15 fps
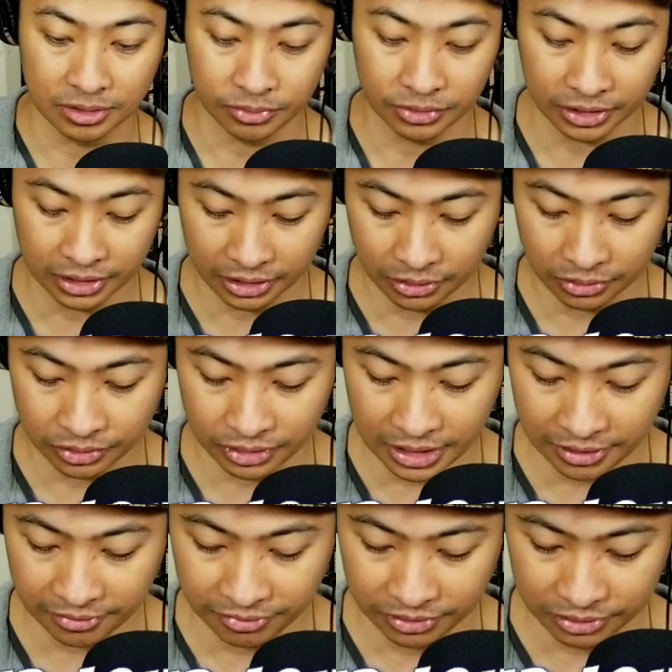we're going to go to
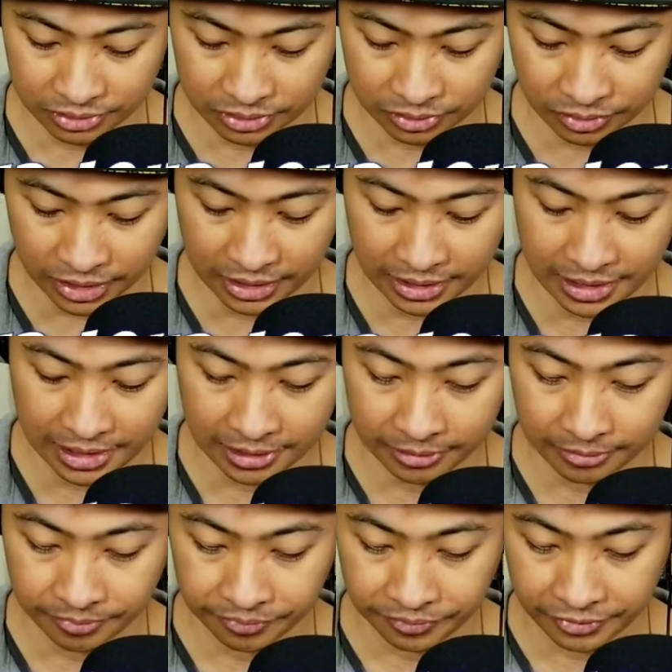knife news right
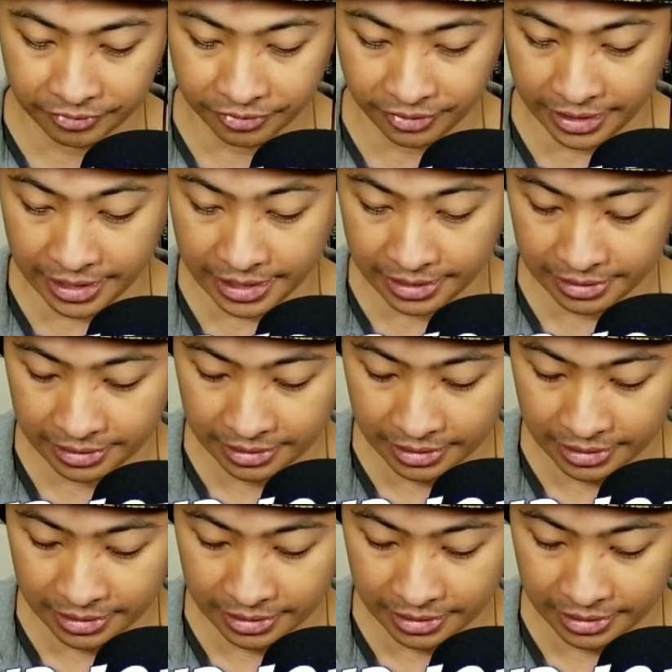now for that.